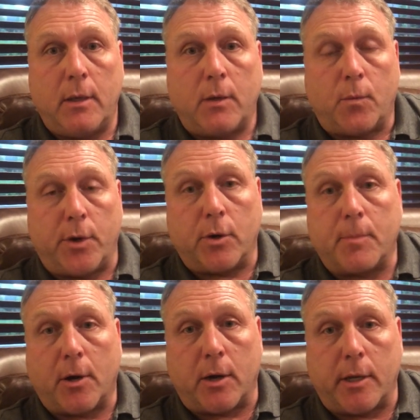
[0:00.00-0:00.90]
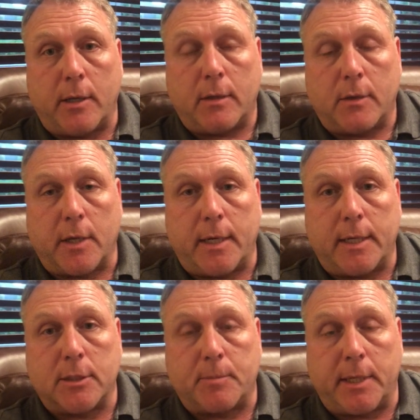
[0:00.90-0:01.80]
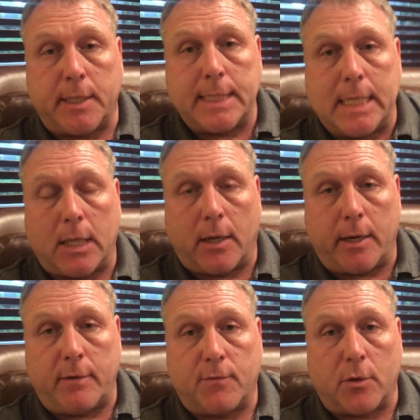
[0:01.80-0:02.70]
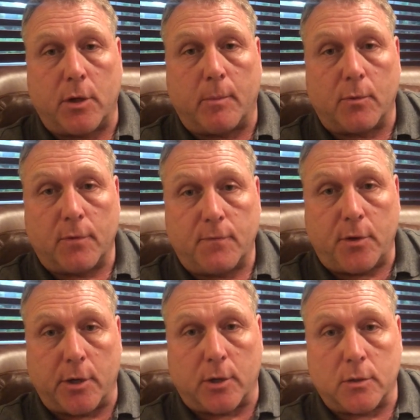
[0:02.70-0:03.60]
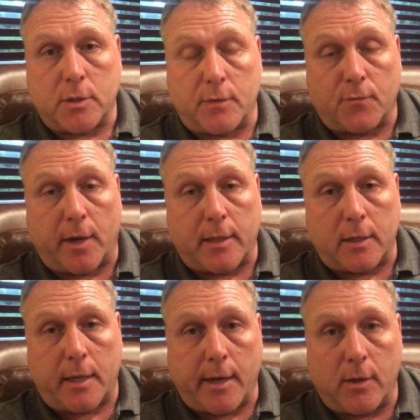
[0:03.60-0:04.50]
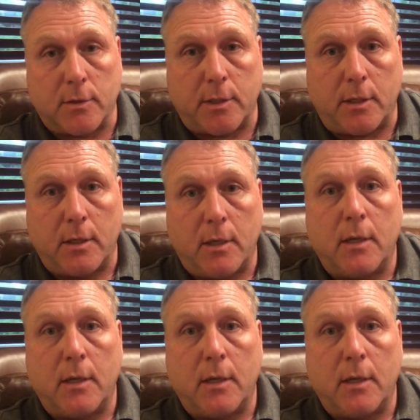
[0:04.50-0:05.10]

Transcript: We are a party that has been in decline for a number of years in Franklin County.